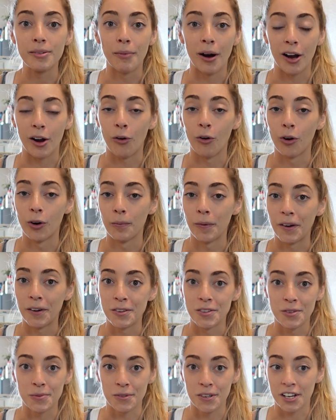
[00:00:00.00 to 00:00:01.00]
My
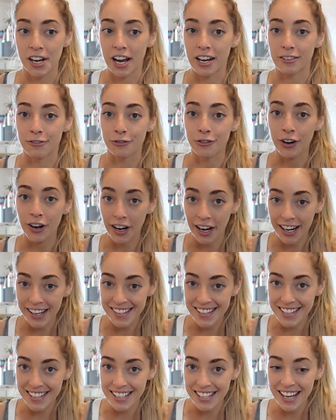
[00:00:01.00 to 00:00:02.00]
hormones were kind of
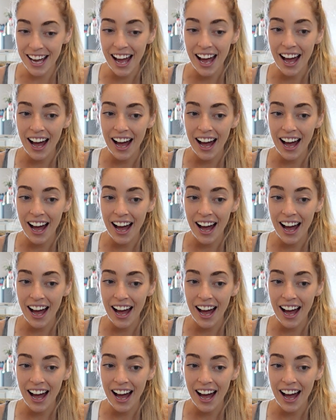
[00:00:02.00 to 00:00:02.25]
crazy.